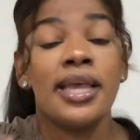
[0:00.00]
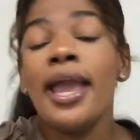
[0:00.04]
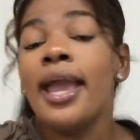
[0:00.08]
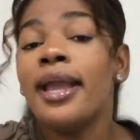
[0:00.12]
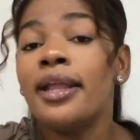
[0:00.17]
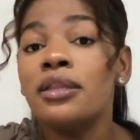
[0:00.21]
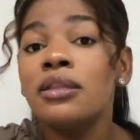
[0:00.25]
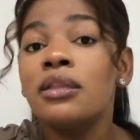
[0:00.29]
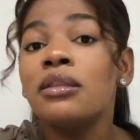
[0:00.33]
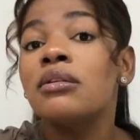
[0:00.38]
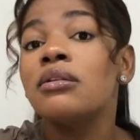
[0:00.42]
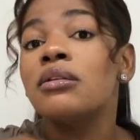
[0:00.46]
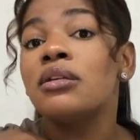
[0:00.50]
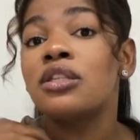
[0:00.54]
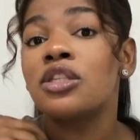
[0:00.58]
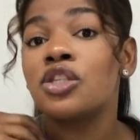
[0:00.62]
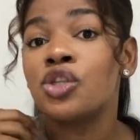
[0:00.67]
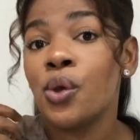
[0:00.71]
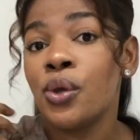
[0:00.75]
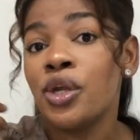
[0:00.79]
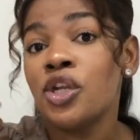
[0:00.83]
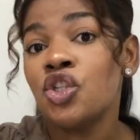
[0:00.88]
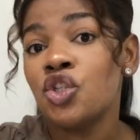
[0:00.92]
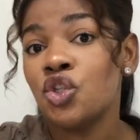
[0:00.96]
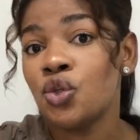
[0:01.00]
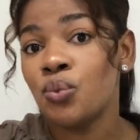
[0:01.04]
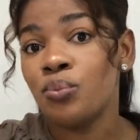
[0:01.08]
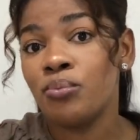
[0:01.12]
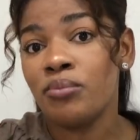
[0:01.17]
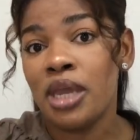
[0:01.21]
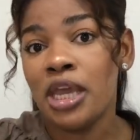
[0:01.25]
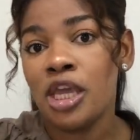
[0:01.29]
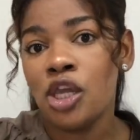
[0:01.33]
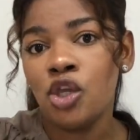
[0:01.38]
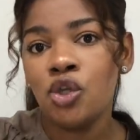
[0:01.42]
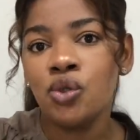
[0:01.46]
and it's going to
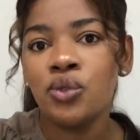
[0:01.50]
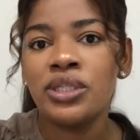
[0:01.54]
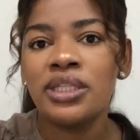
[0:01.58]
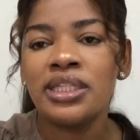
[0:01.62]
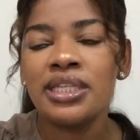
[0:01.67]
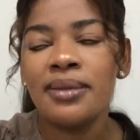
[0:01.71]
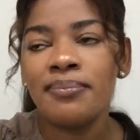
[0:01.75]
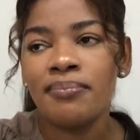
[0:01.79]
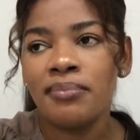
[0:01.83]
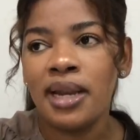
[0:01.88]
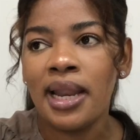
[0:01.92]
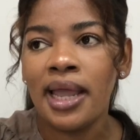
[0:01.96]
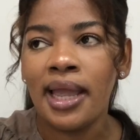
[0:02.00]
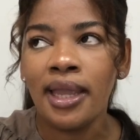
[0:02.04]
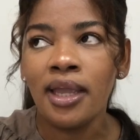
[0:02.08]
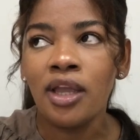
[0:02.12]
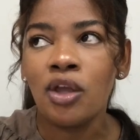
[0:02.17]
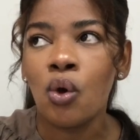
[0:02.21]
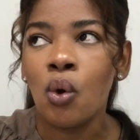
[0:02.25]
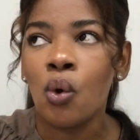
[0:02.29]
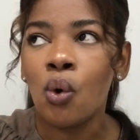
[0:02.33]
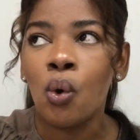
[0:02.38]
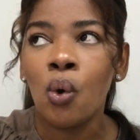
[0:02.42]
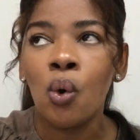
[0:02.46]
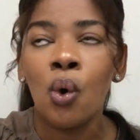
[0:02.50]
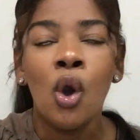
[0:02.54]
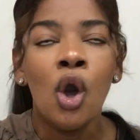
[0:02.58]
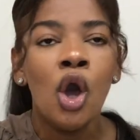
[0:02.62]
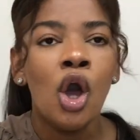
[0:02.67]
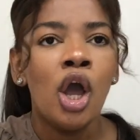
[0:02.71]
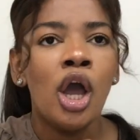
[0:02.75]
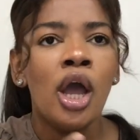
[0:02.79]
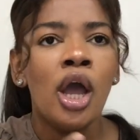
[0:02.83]
make you seem like or